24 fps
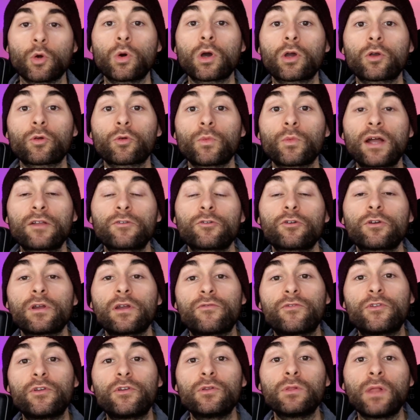Quick reminder,
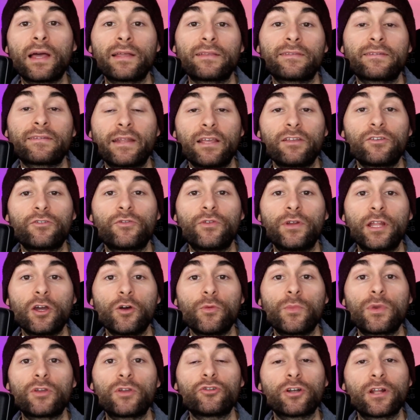if you like today's video,
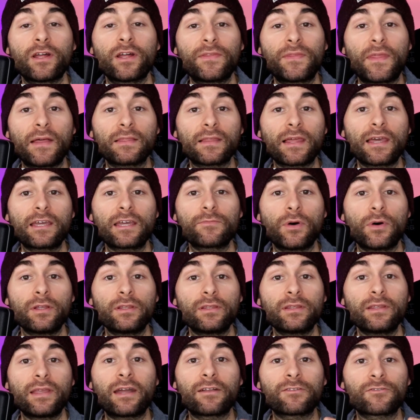be sure to hit that like
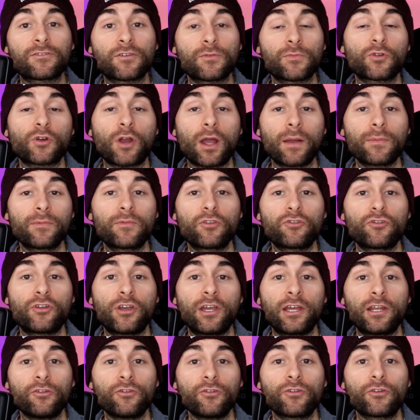button and subscribe to the
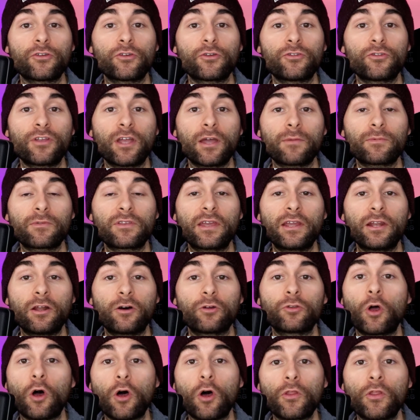channel so you stay up to date
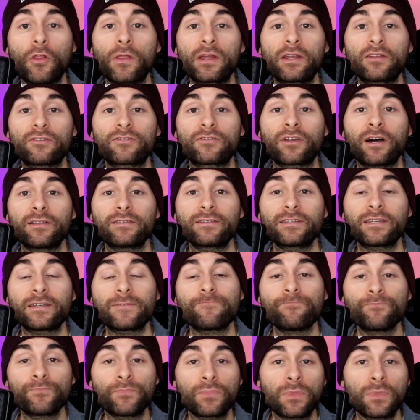on all the latest content.
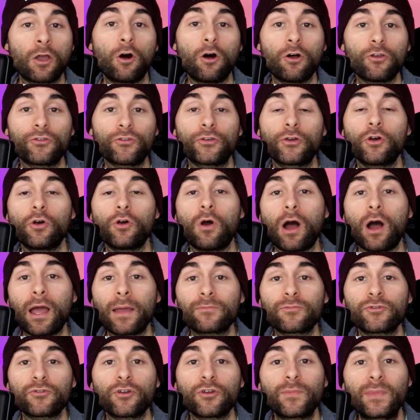Also,
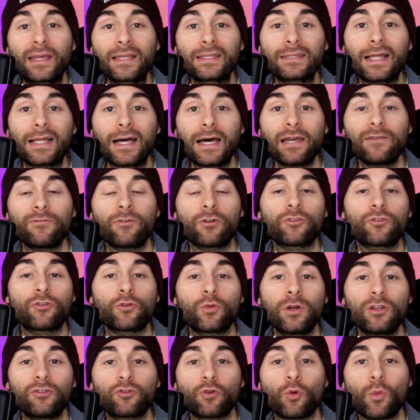I'm streaming live on
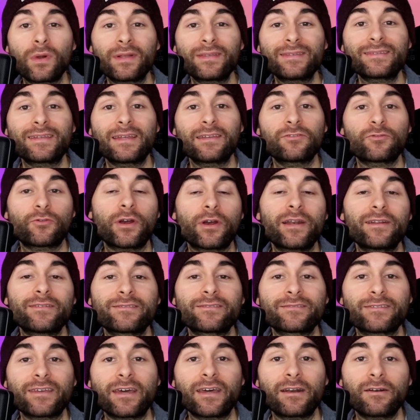Twitch Wednesdays, Fridays,
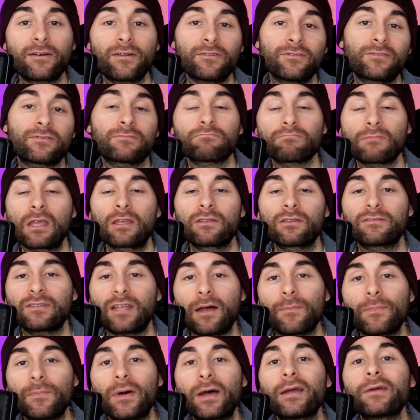and Saturdays.
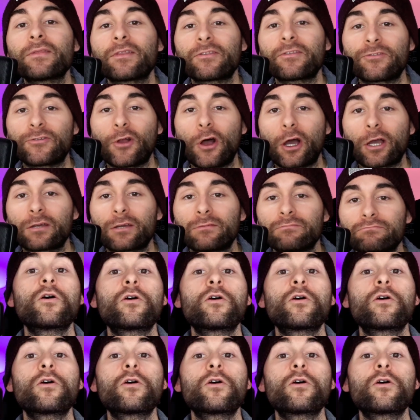Stop by and let's talk.